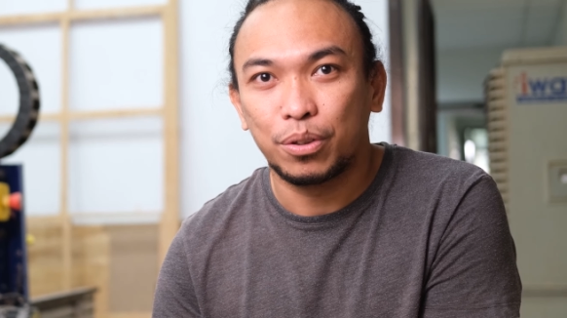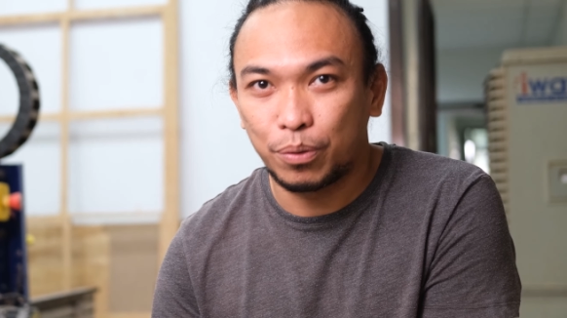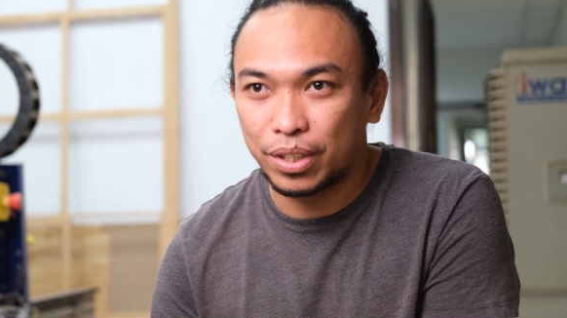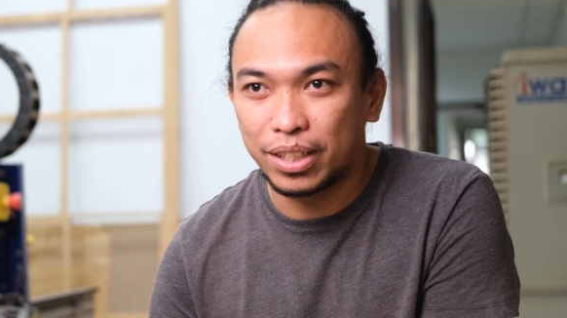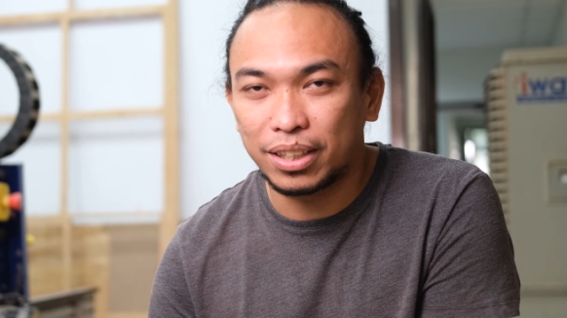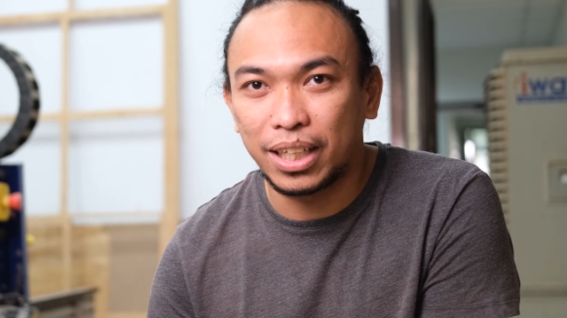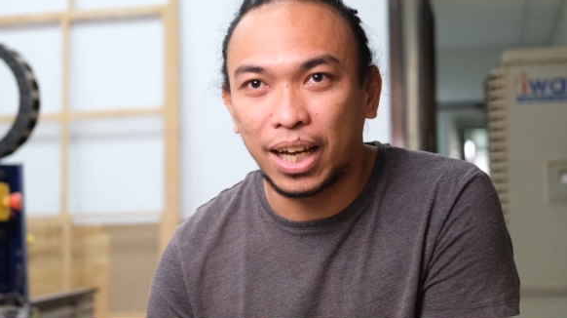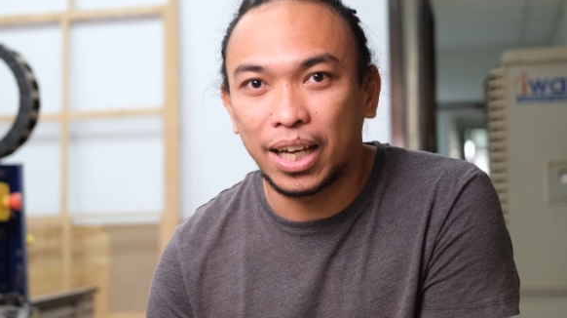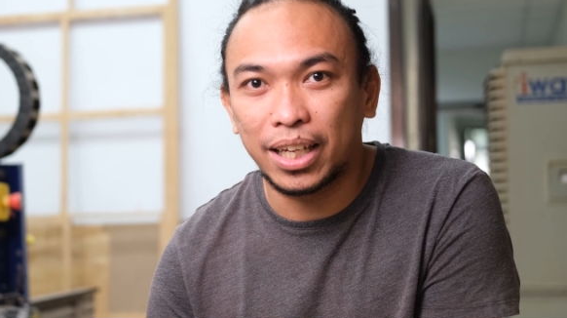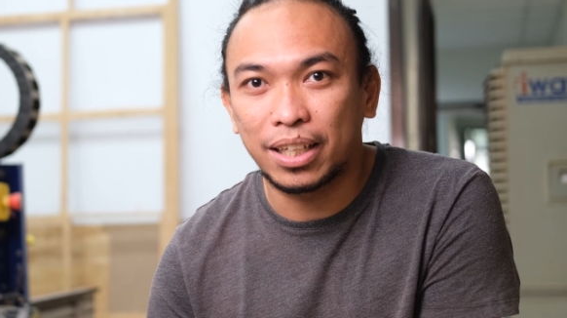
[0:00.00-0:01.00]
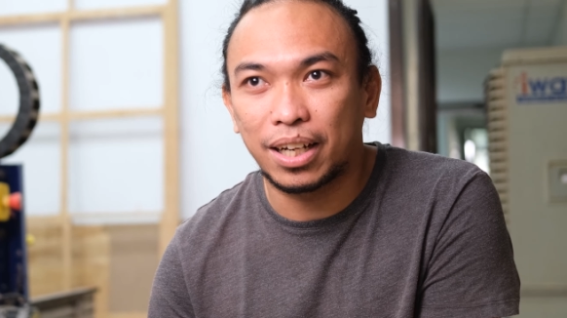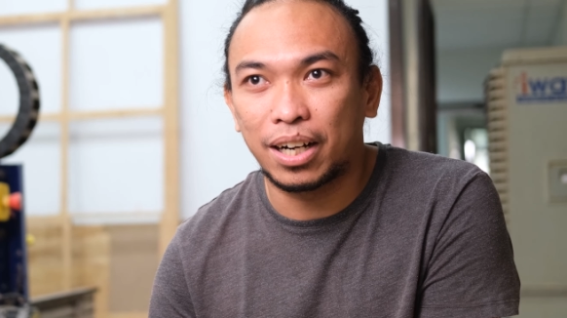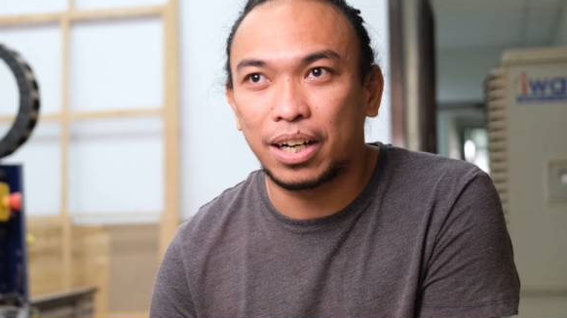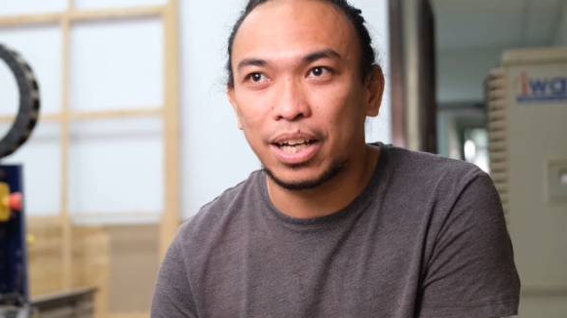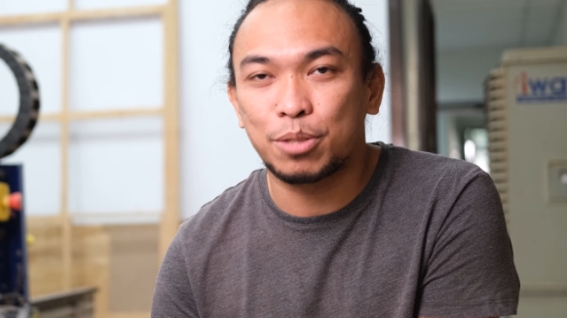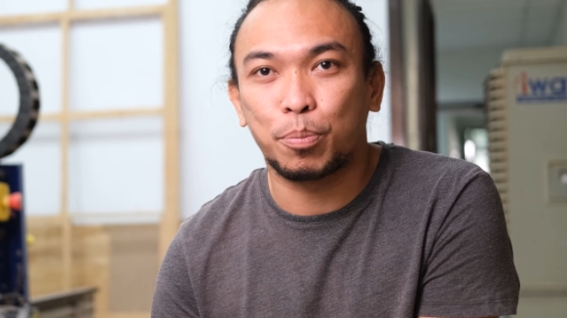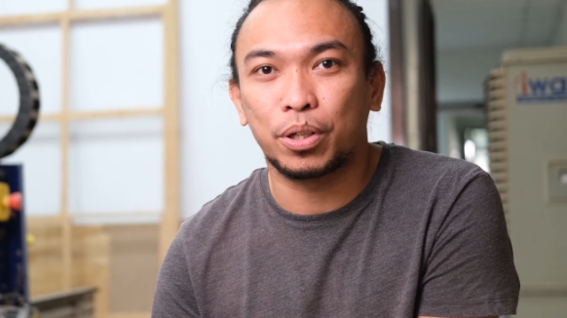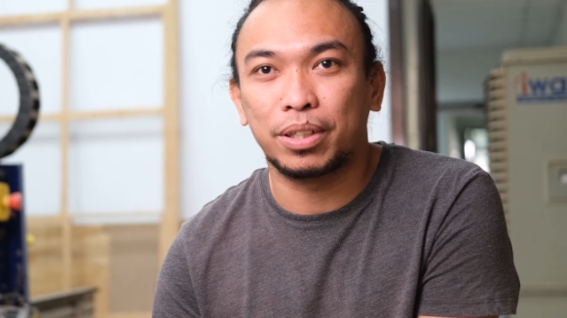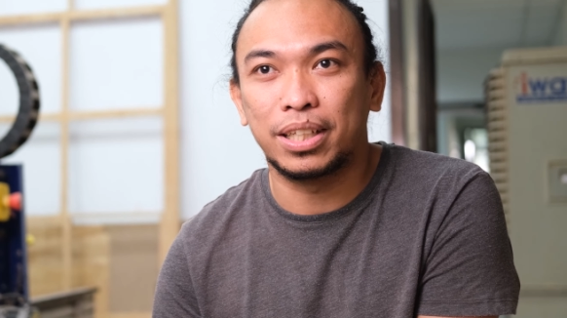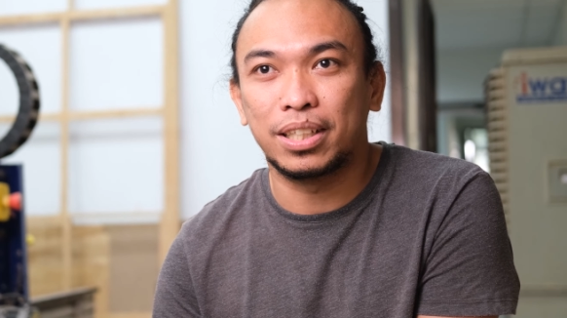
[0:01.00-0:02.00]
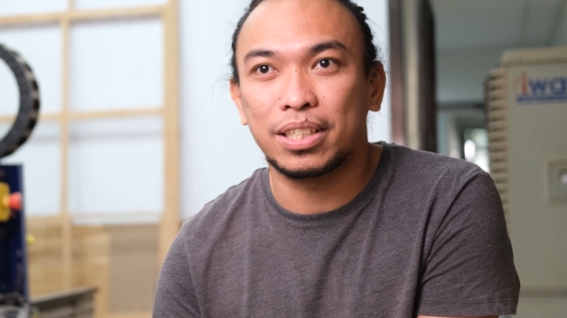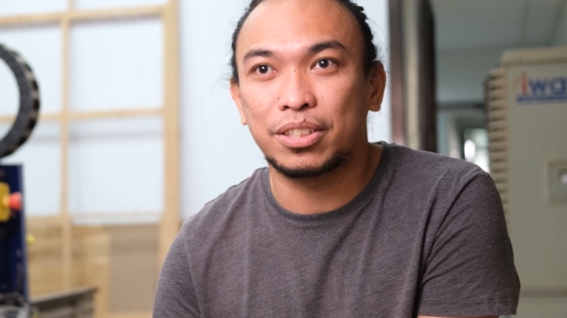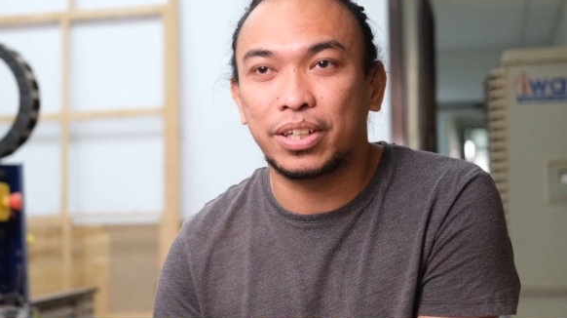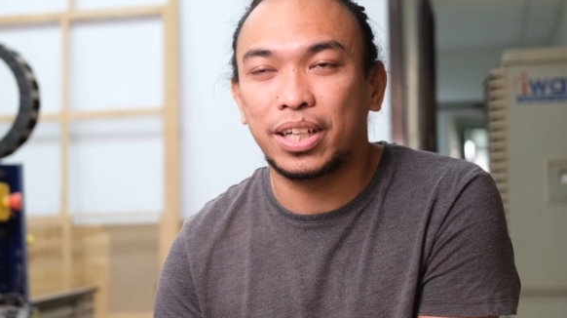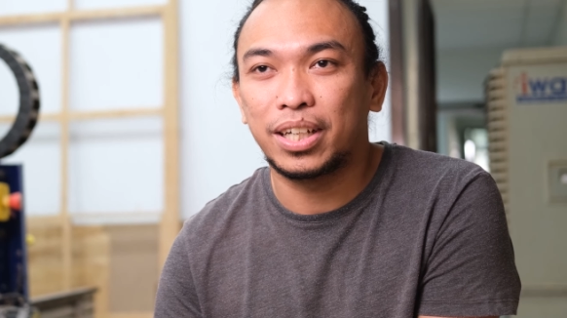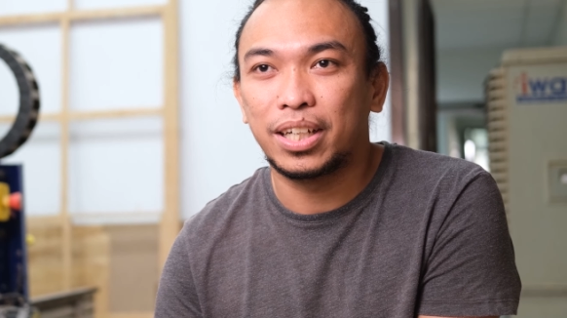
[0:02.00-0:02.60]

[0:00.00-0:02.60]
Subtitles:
with the DTI, our export industry.